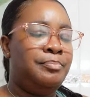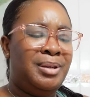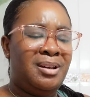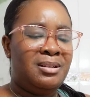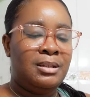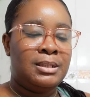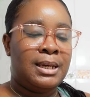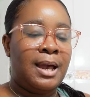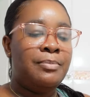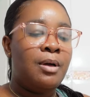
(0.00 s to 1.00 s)
because it's like
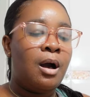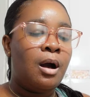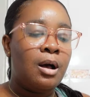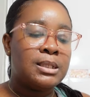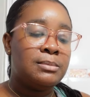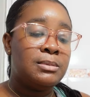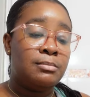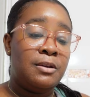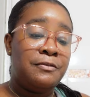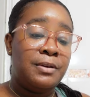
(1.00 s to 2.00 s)
I'm not accustomed to
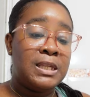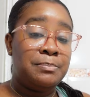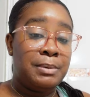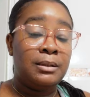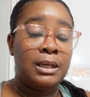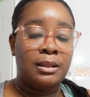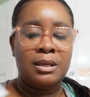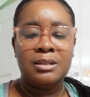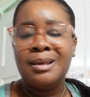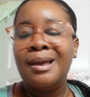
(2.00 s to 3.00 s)
my face being like
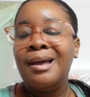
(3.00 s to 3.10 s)
this,